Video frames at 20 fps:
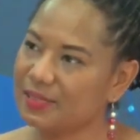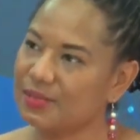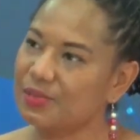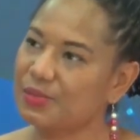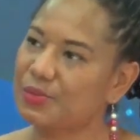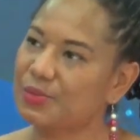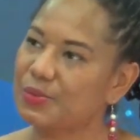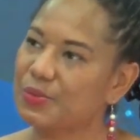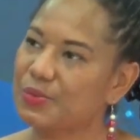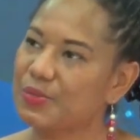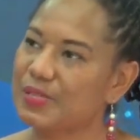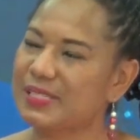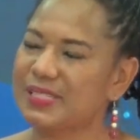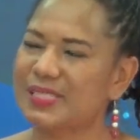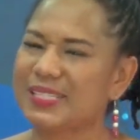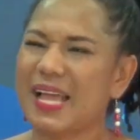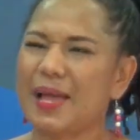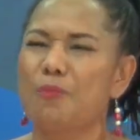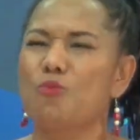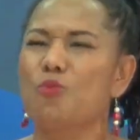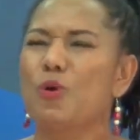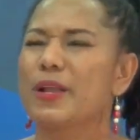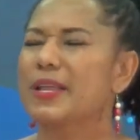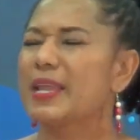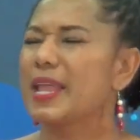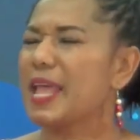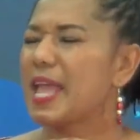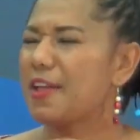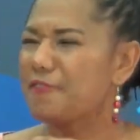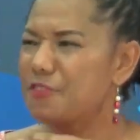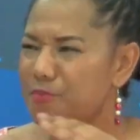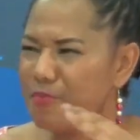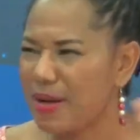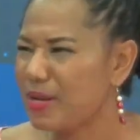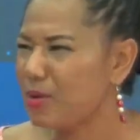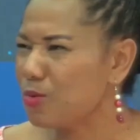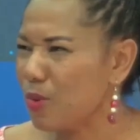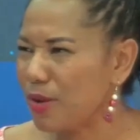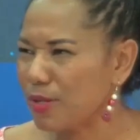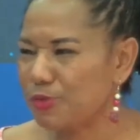So there's a time when
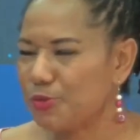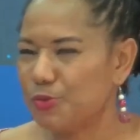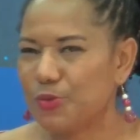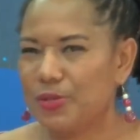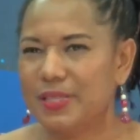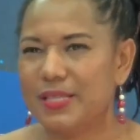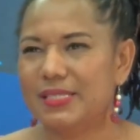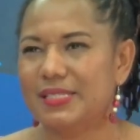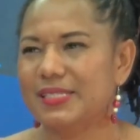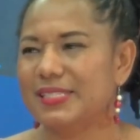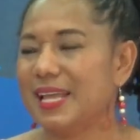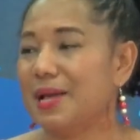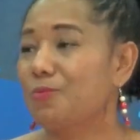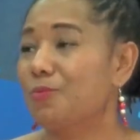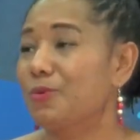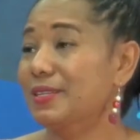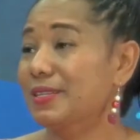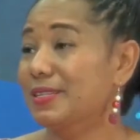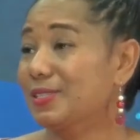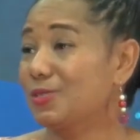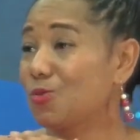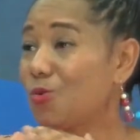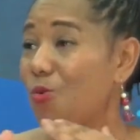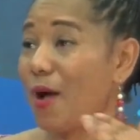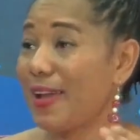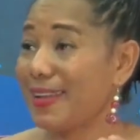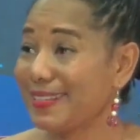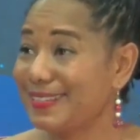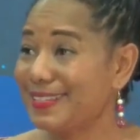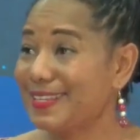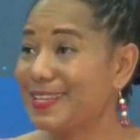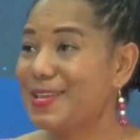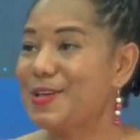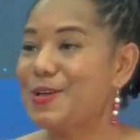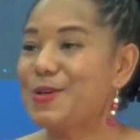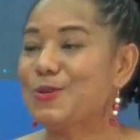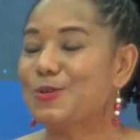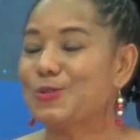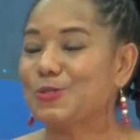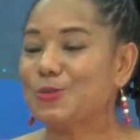everybody wants you, and there's a time when it's quiet.
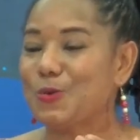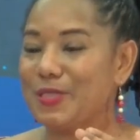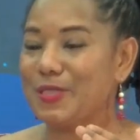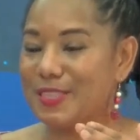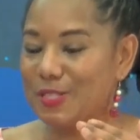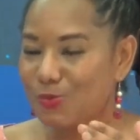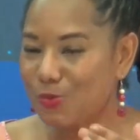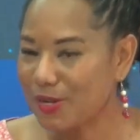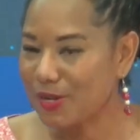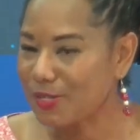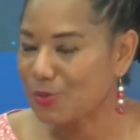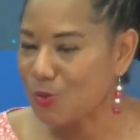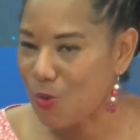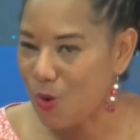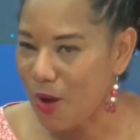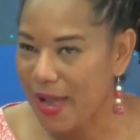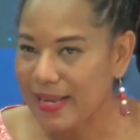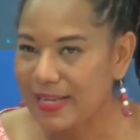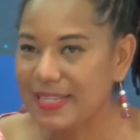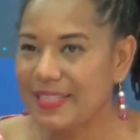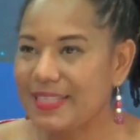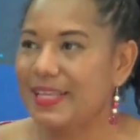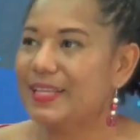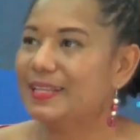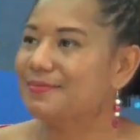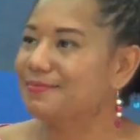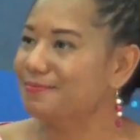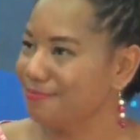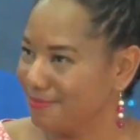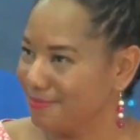So when this one is quiet, then